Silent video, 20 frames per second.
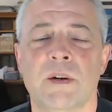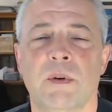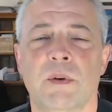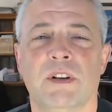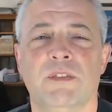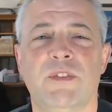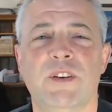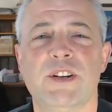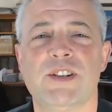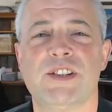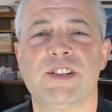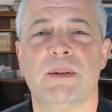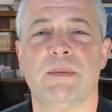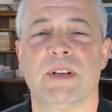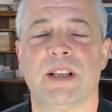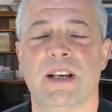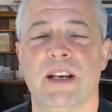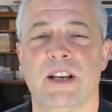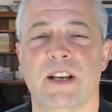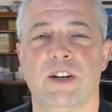Well, the first step
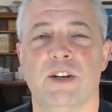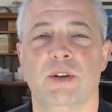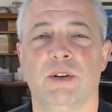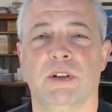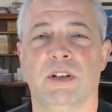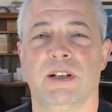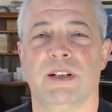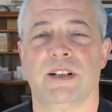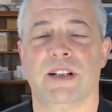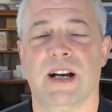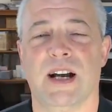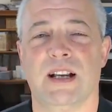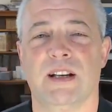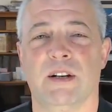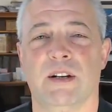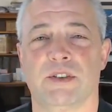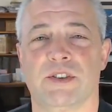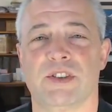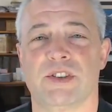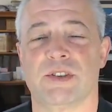with any coolant
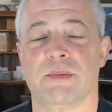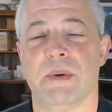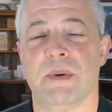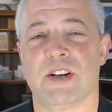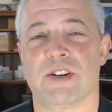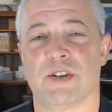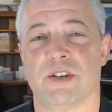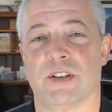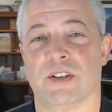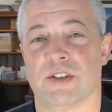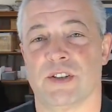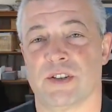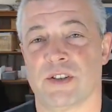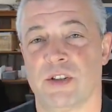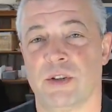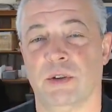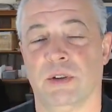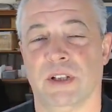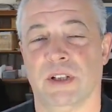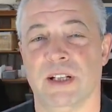diagnosis is to make sure there's
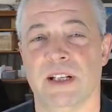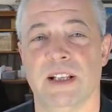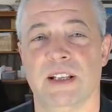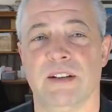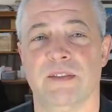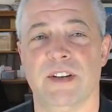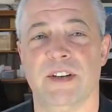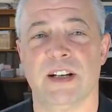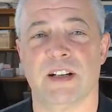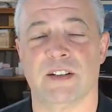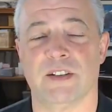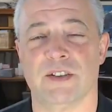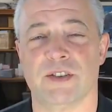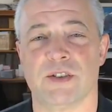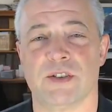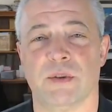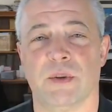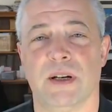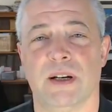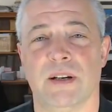coolant in the vehicle.
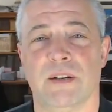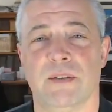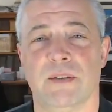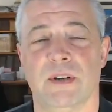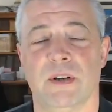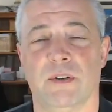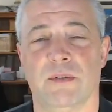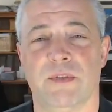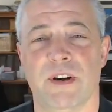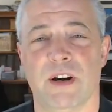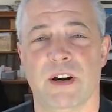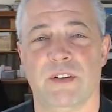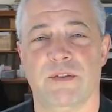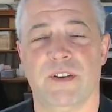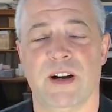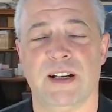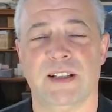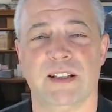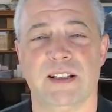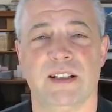So I
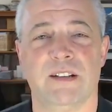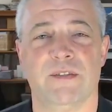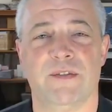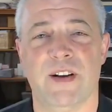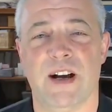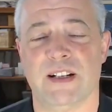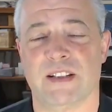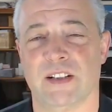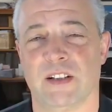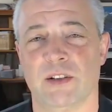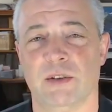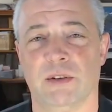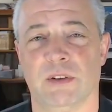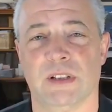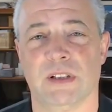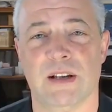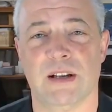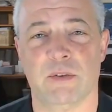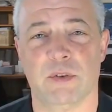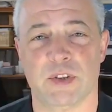verified that in fact the
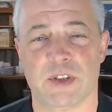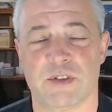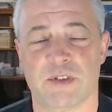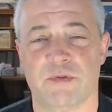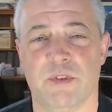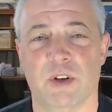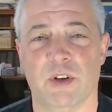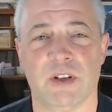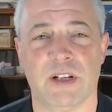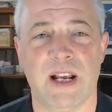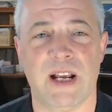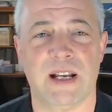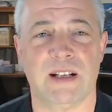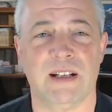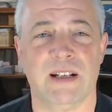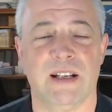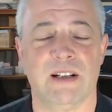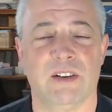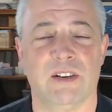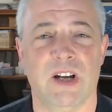coolant level was full. It
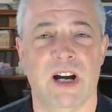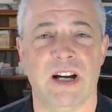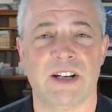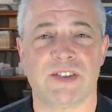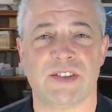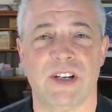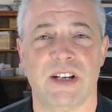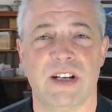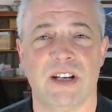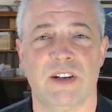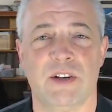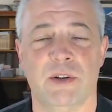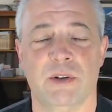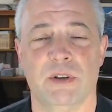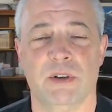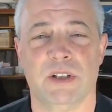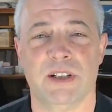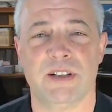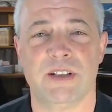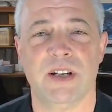hadn't lost any
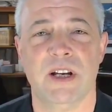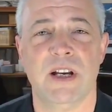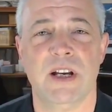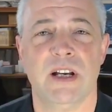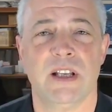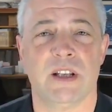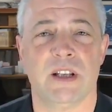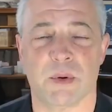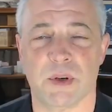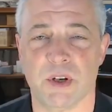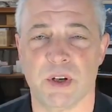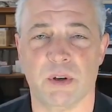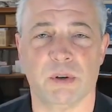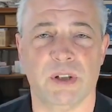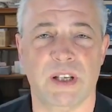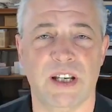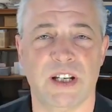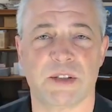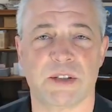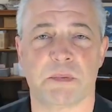coolant. There were no
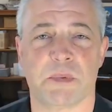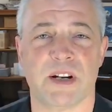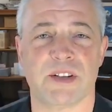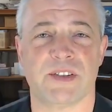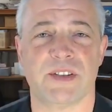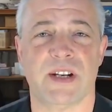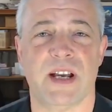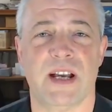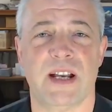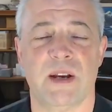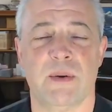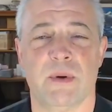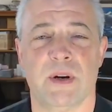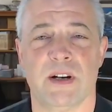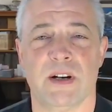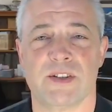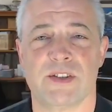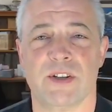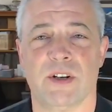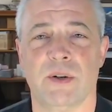leaks present
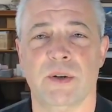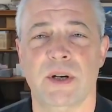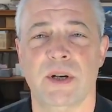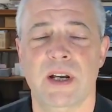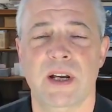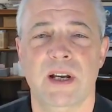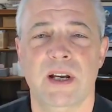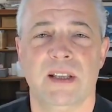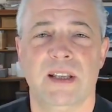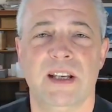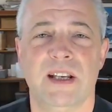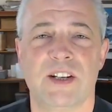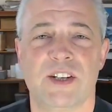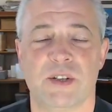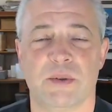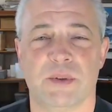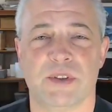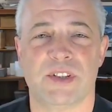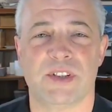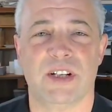anywhere. So the
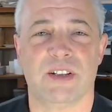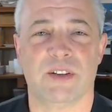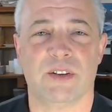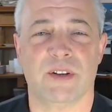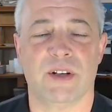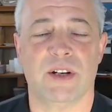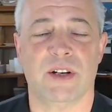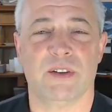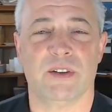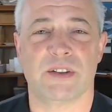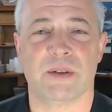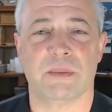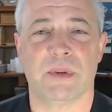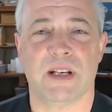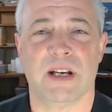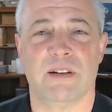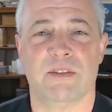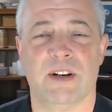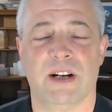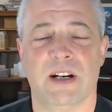issue was either
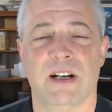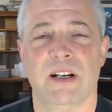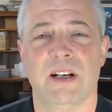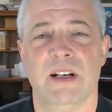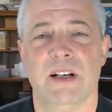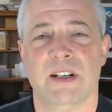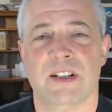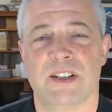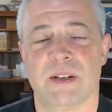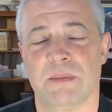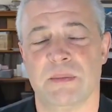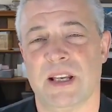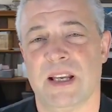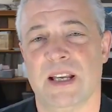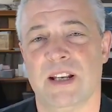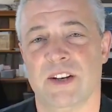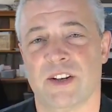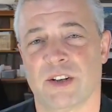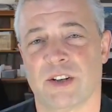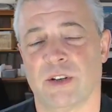something
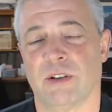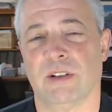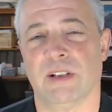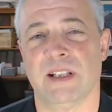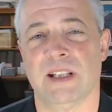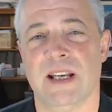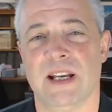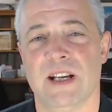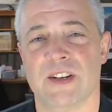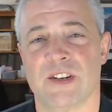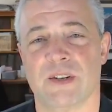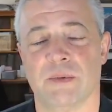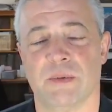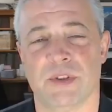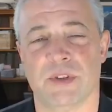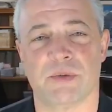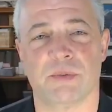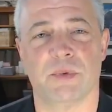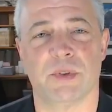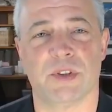internal in the engine
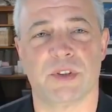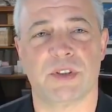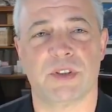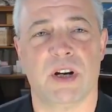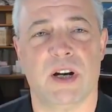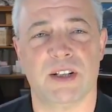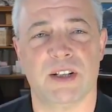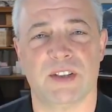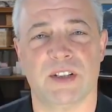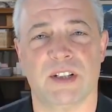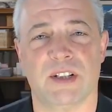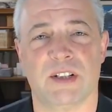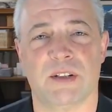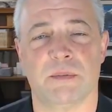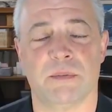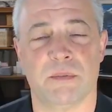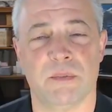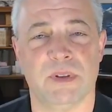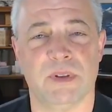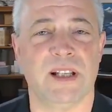was causing it to
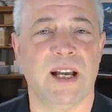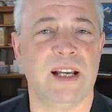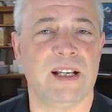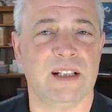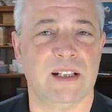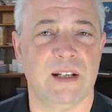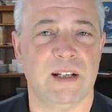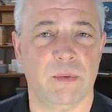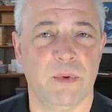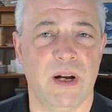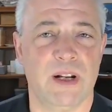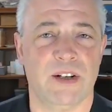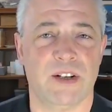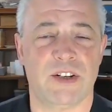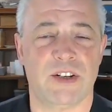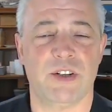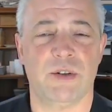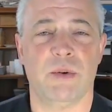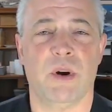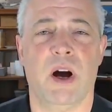likely run
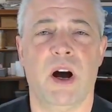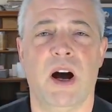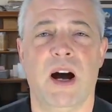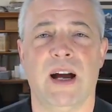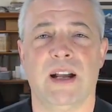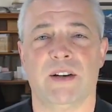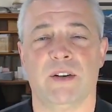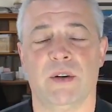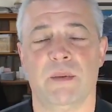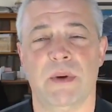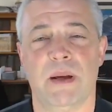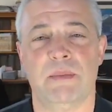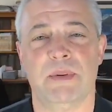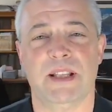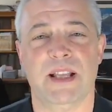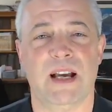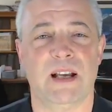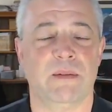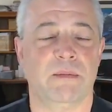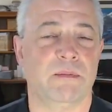too hot, or maybe
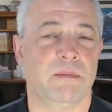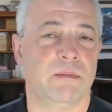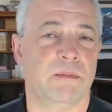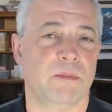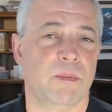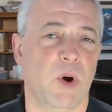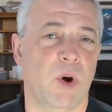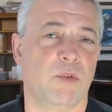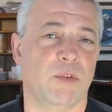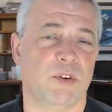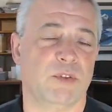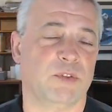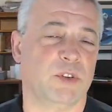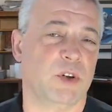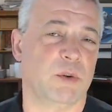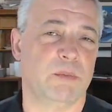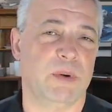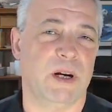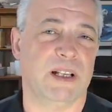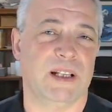that
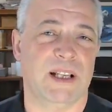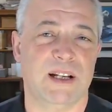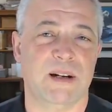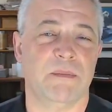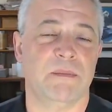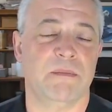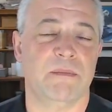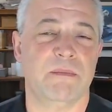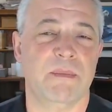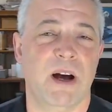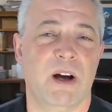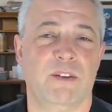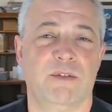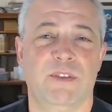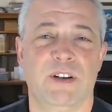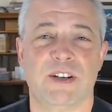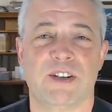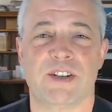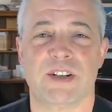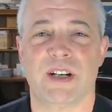overflow bottle had a
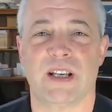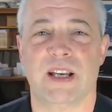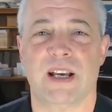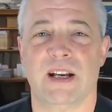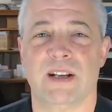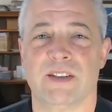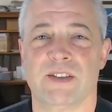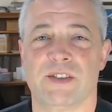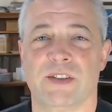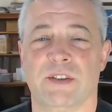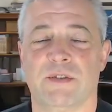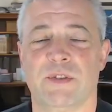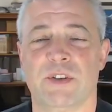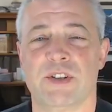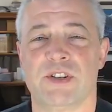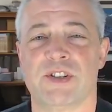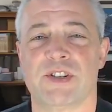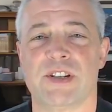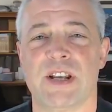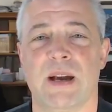malfunction again. So the
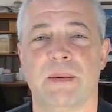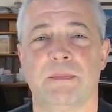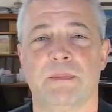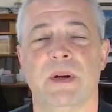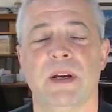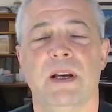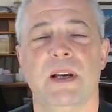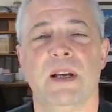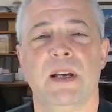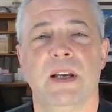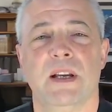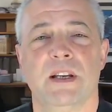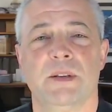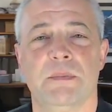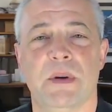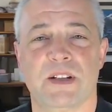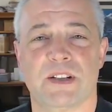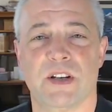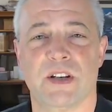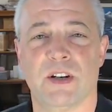first step,
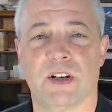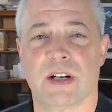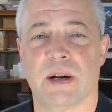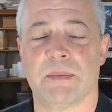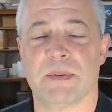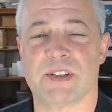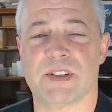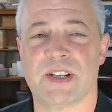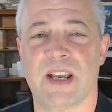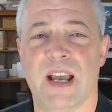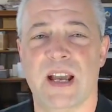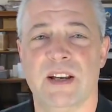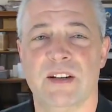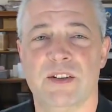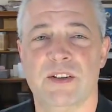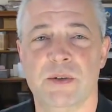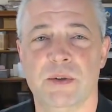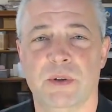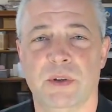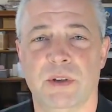basically hook up a scan
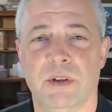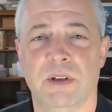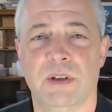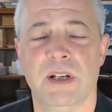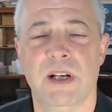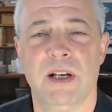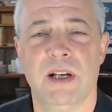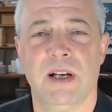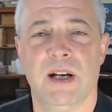tool,